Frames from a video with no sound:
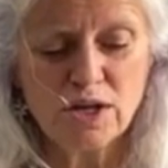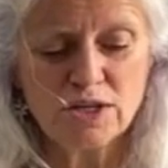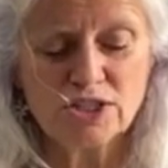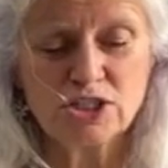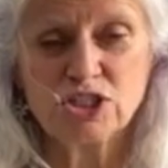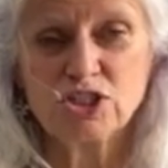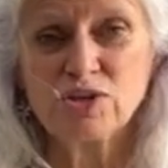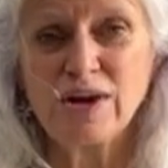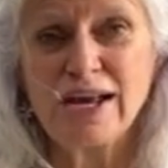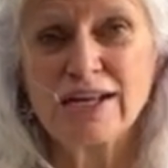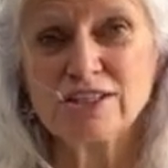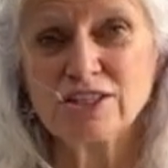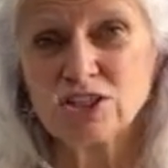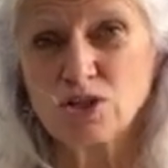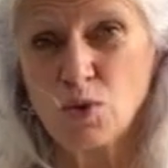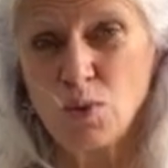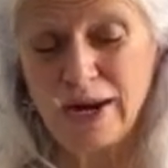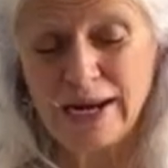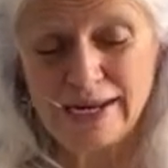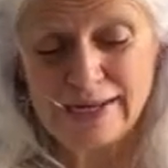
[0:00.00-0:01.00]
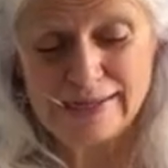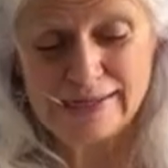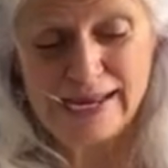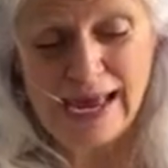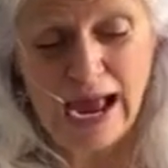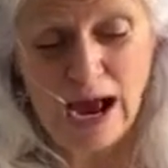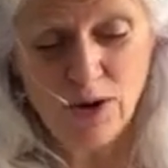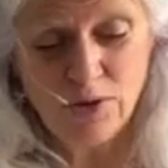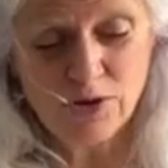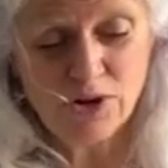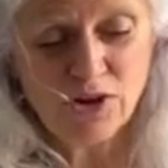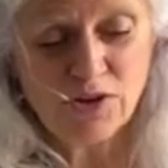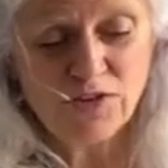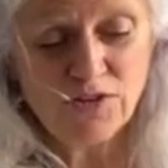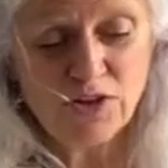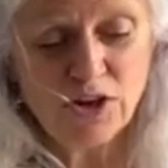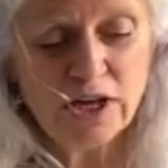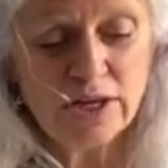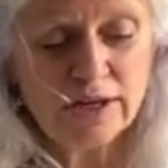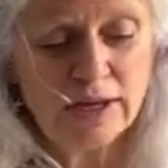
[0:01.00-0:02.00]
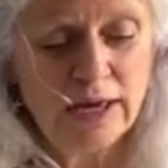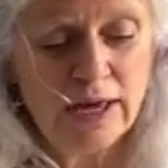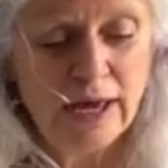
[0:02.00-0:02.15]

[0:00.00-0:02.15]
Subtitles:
stretch going down your foot,